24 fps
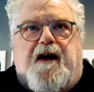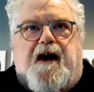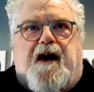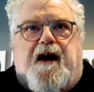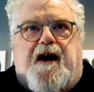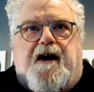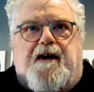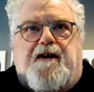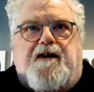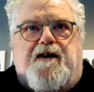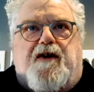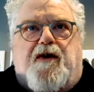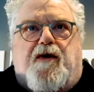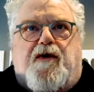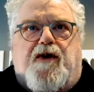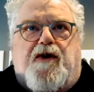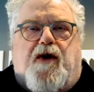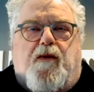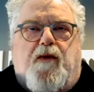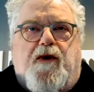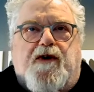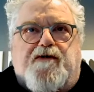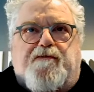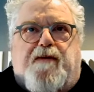You don't
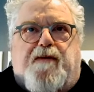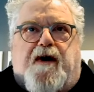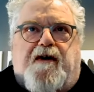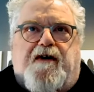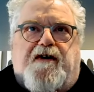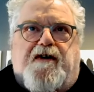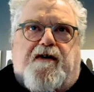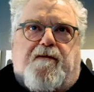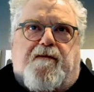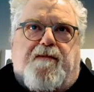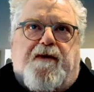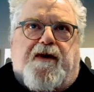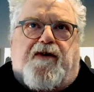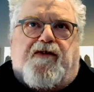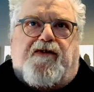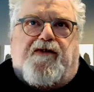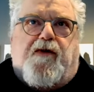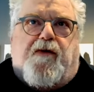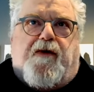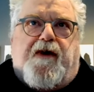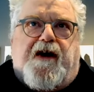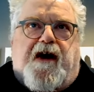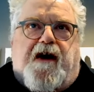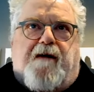know which part of your bill's
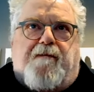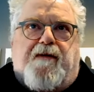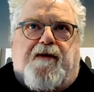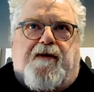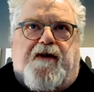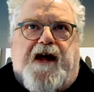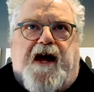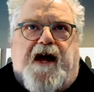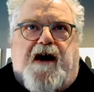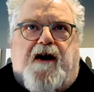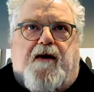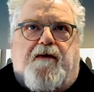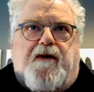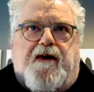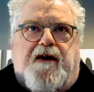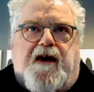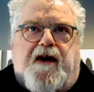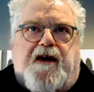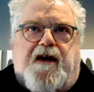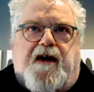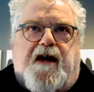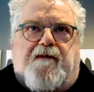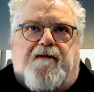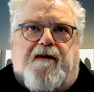going up or down in
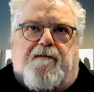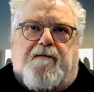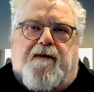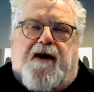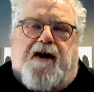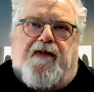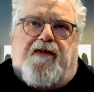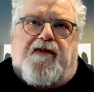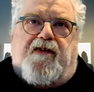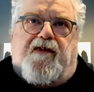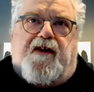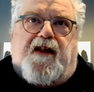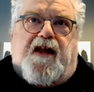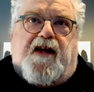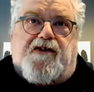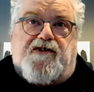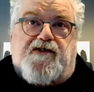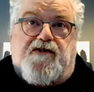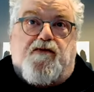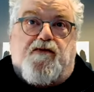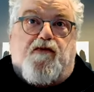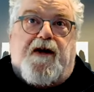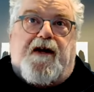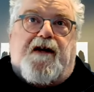any given month unless
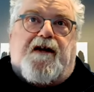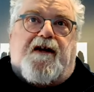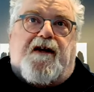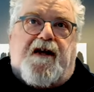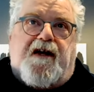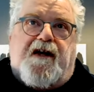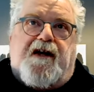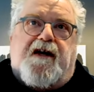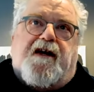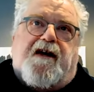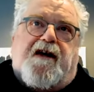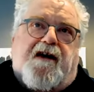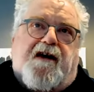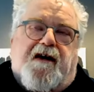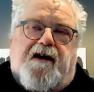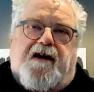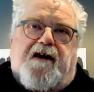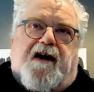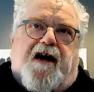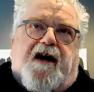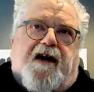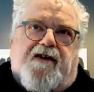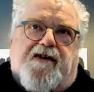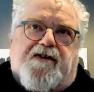you really
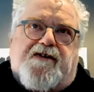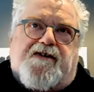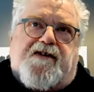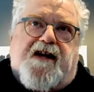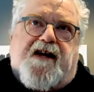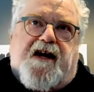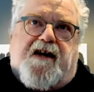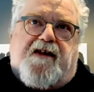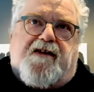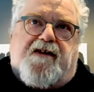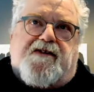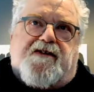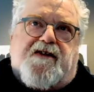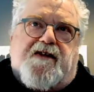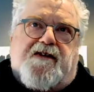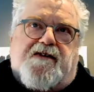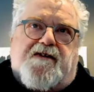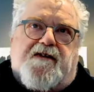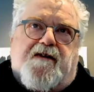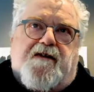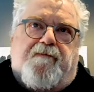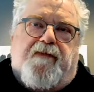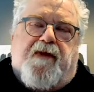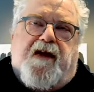understand the
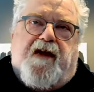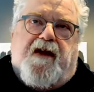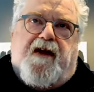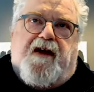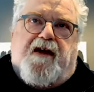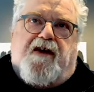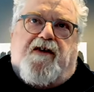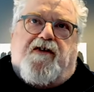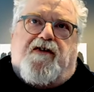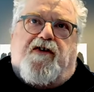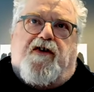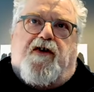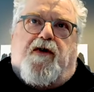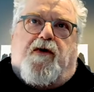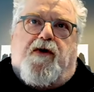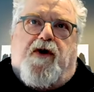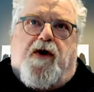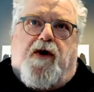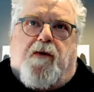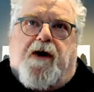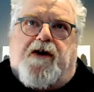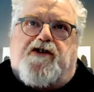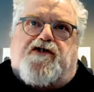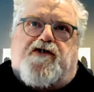system. You don't
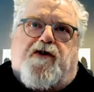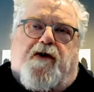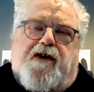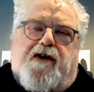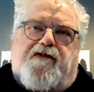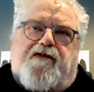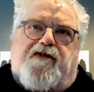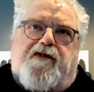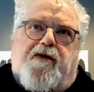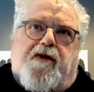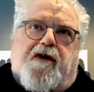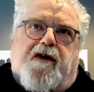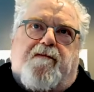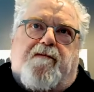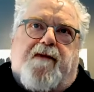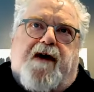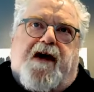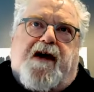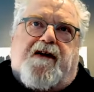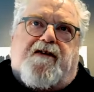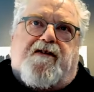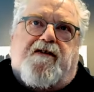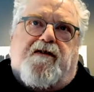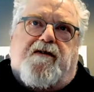know what choice you can
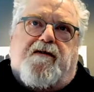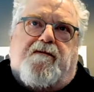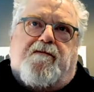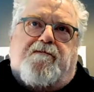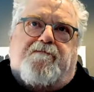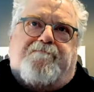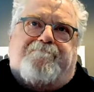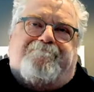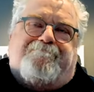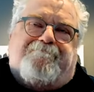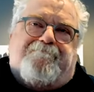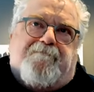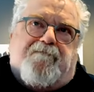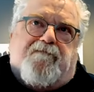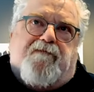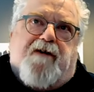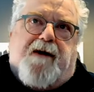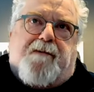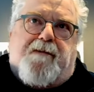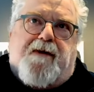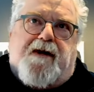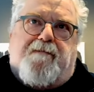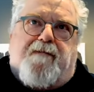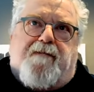make to
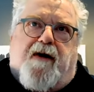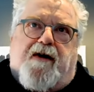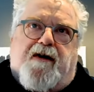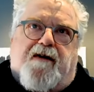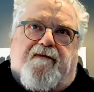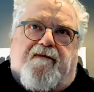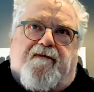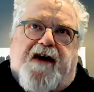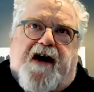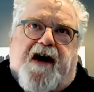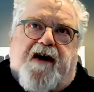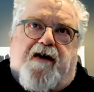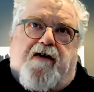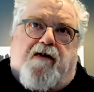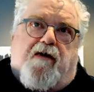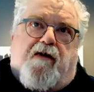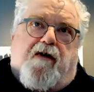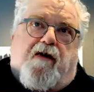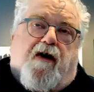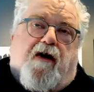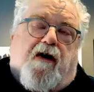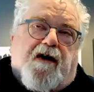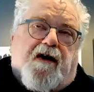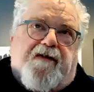remedy part of that
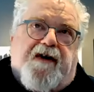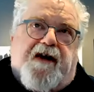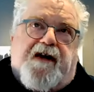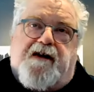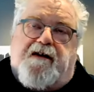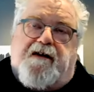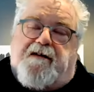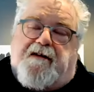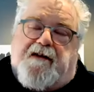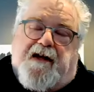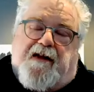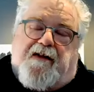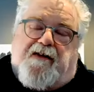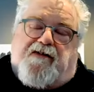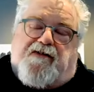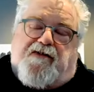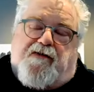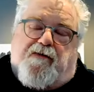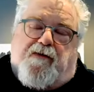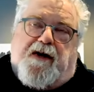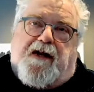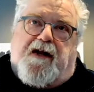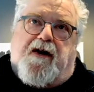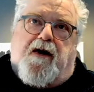or all of it. And there's
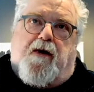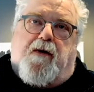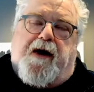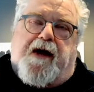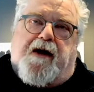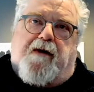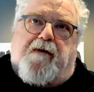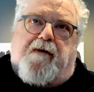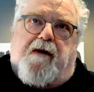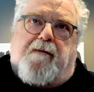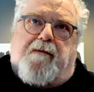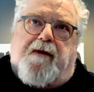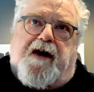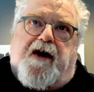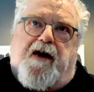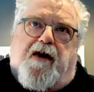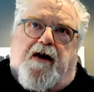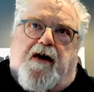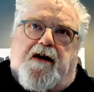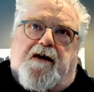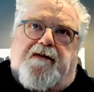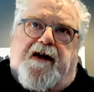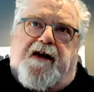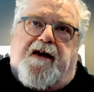really no way to remedy
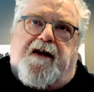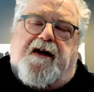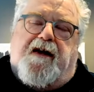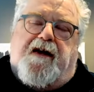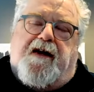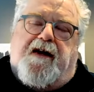all of it